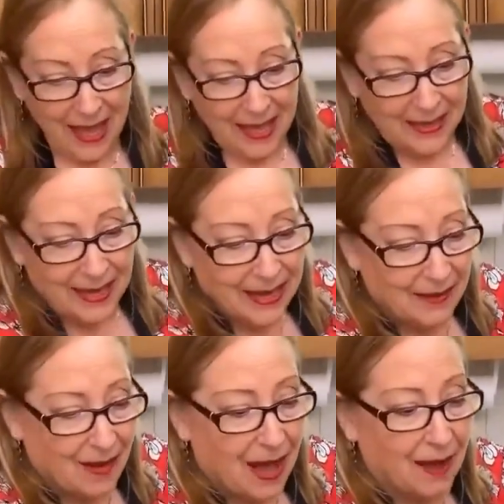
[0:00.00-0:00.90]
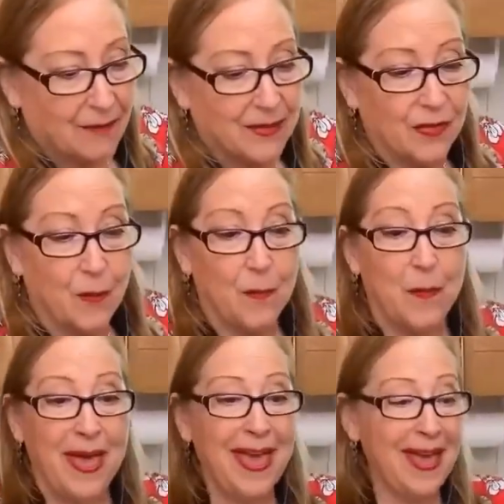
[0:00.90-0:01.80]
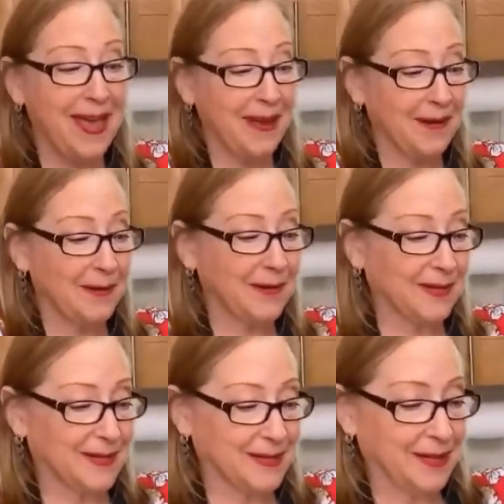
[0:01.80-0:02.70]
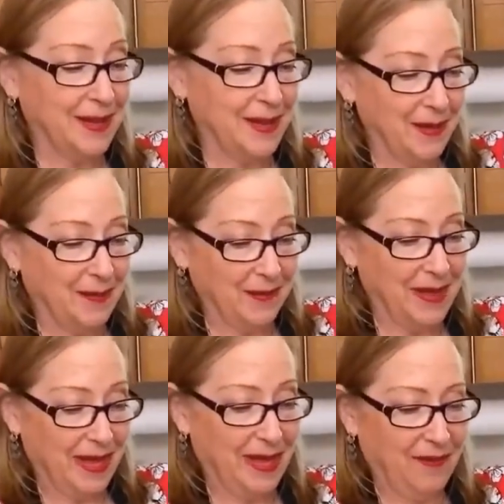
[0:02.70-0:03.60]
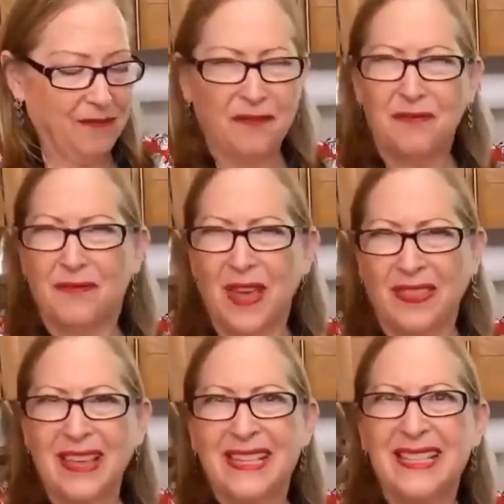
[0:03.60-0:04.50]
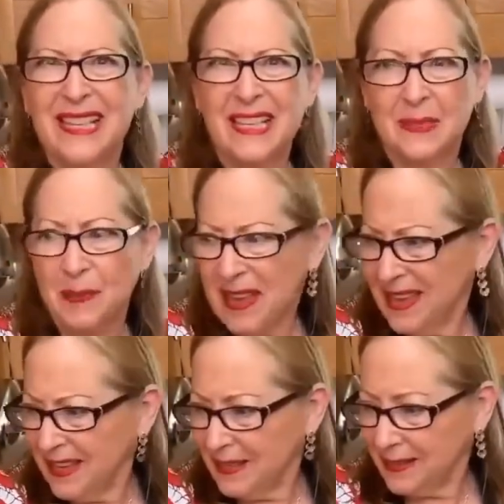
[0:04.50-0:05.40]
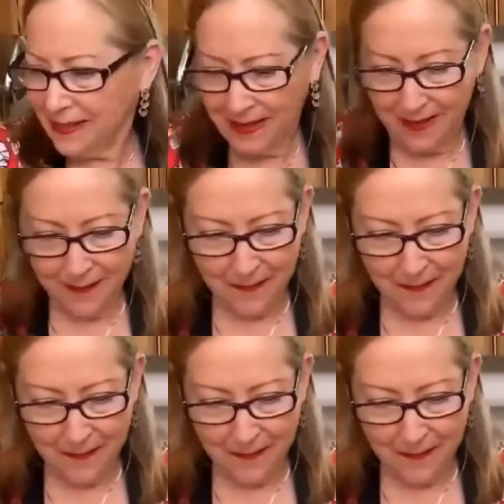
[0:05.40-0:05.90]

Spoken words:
and here are the pears. We have 6 pears,